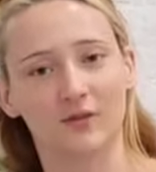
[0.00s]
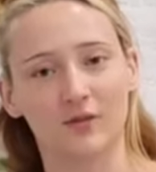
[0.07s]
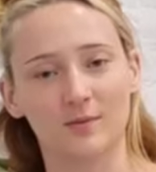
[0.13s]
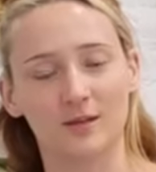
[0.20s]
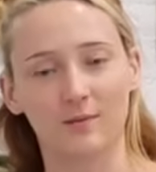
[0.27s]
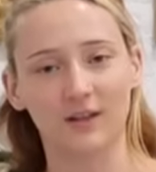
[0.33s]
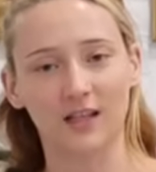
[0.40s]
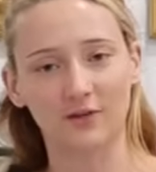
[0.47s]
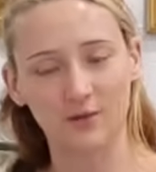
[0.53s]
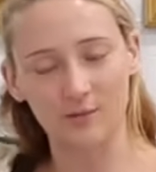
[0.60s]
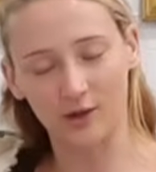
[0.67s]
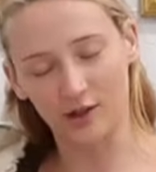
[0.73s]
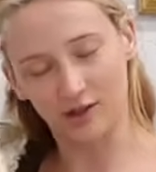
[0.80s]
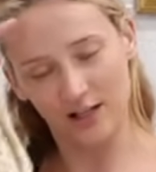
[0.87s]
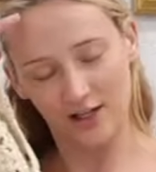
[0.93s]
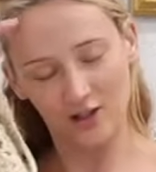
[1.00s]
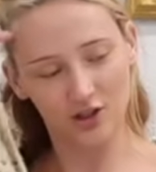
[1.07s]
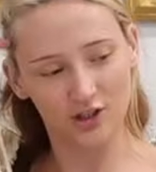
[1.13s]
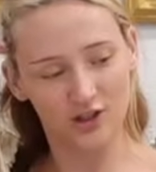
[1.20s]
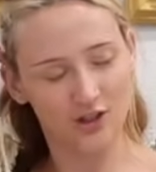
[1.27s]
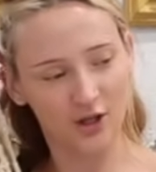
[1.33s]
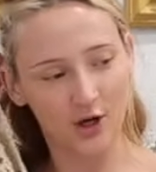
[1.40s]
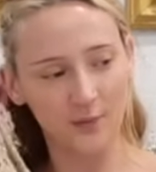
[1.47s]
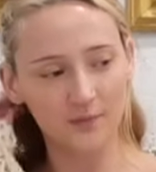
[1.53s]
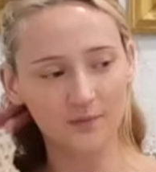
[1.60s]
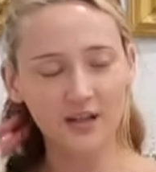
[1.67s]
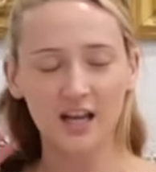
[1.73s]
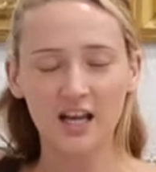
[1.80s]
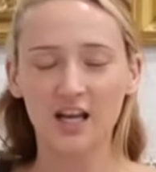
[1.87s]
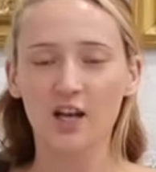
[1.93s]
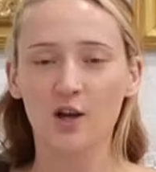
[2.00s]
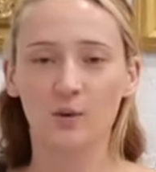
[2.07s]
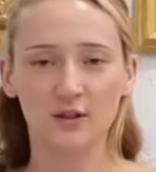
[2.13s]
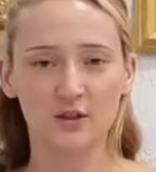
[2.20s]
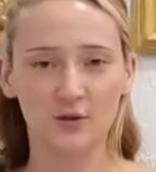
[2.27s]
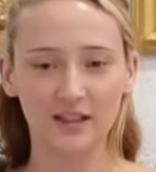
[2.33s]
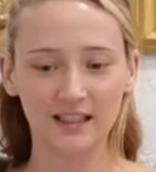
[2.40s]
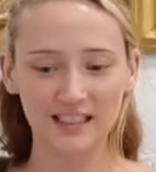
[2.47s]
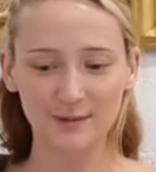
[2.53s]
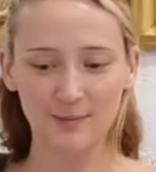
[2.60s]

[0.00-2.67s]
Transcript: from something from her collection. So it was really